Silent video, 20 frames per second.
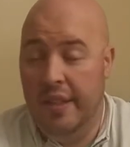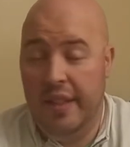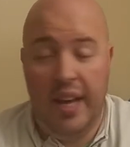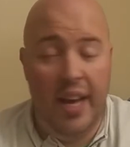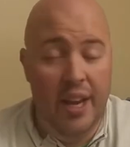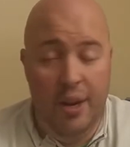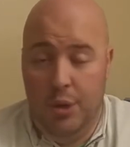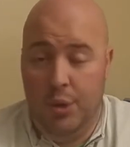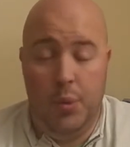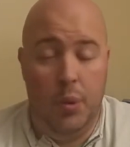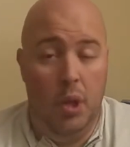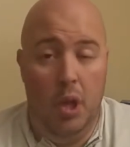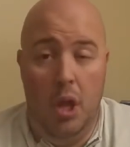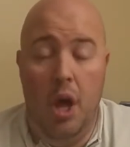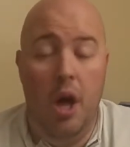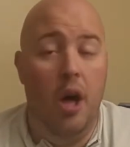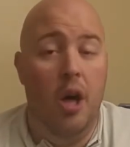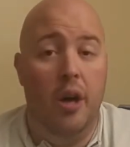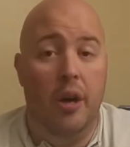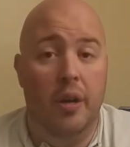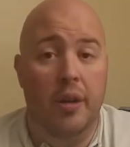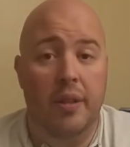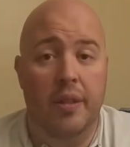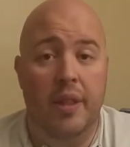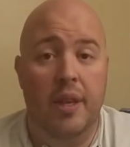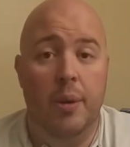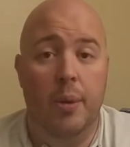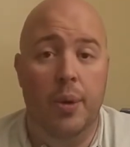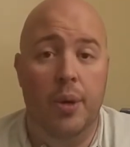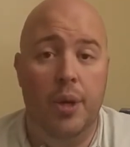The irons were long,
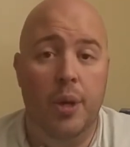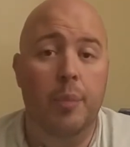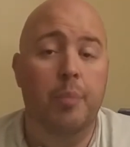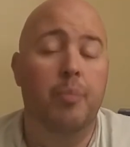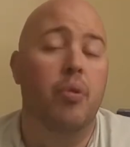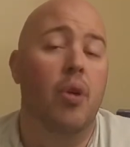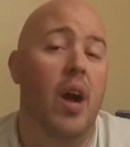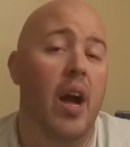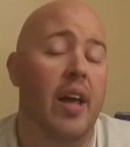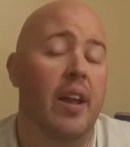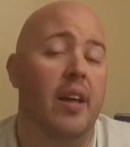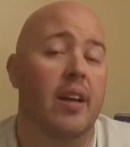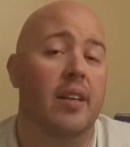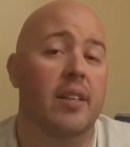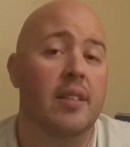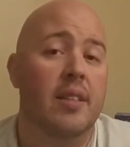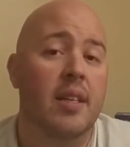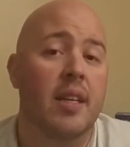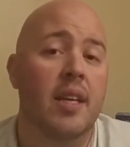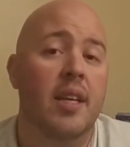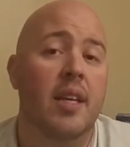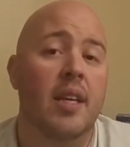they were a good product,